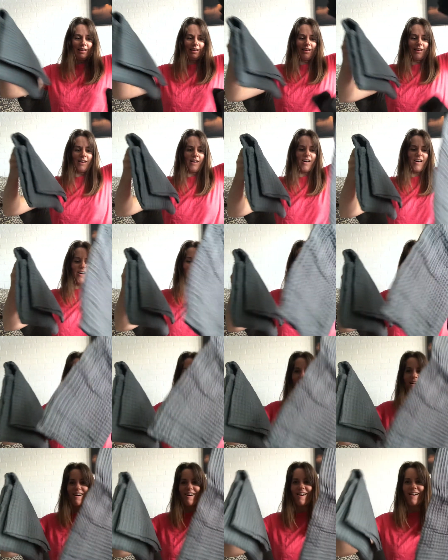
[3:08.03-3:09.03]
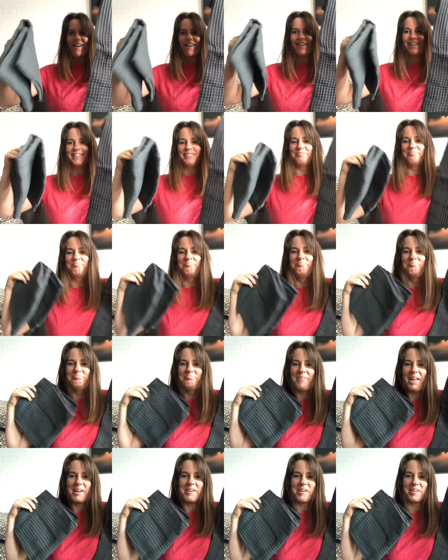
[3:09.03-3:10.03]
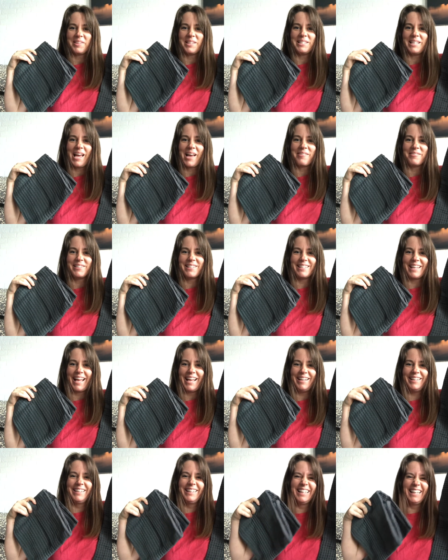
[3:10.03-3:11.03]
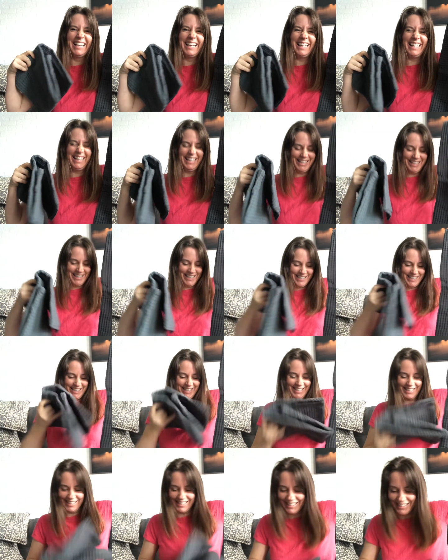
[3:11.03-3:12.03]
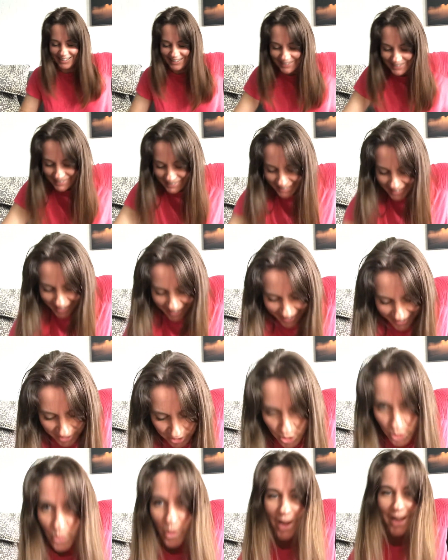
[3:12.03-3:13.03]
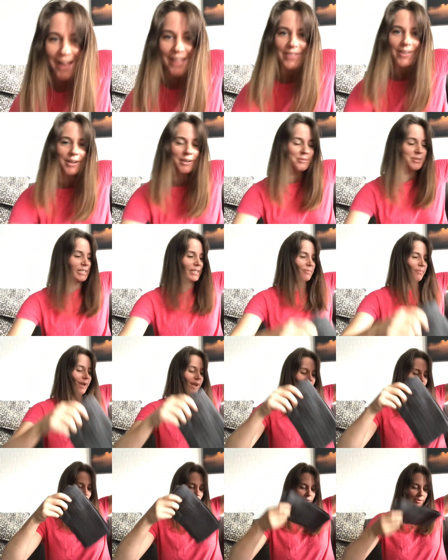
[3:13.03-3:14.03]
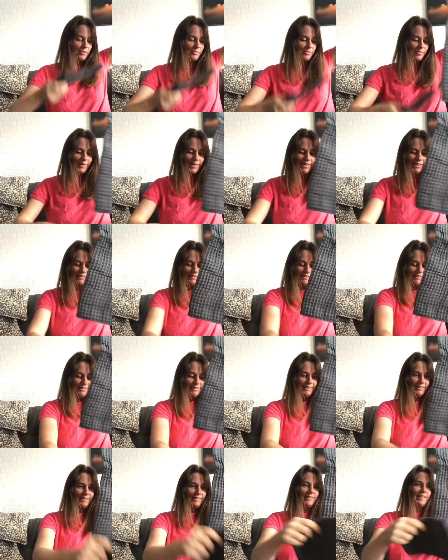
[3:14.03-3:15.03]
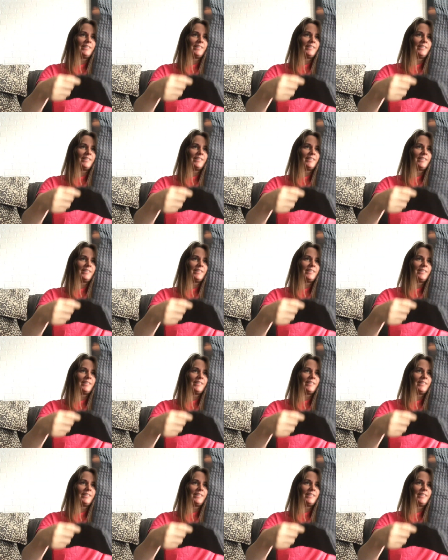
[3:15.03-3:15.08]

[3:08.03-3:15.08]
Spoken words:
Ah, I got the towel set. I don't know why I thought it was the bathrobe, but that's